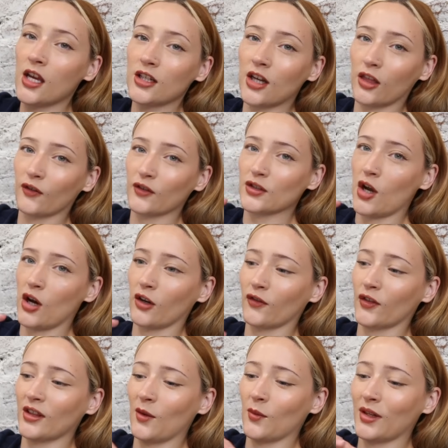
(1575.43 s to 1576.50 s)
another
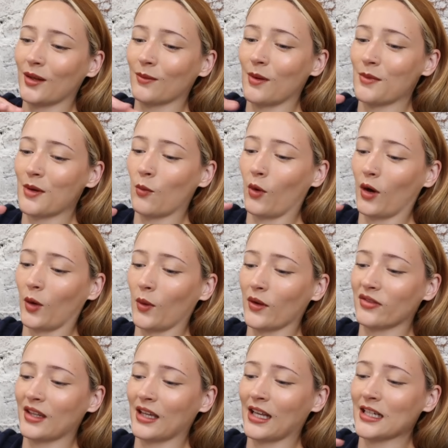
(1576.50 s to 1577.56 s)
photographer that we could maybe work
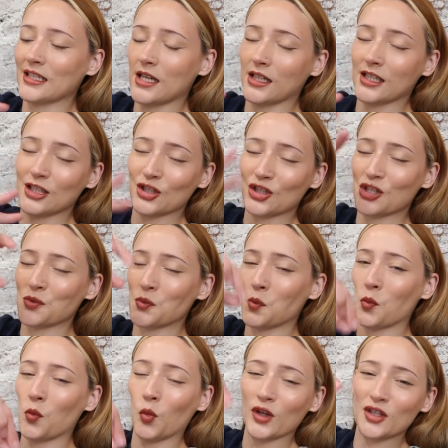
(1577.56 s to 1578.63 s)
with to get it done and it just
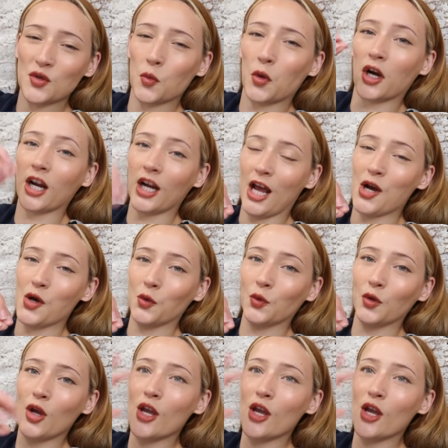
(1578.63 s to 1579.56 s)
wasn't working out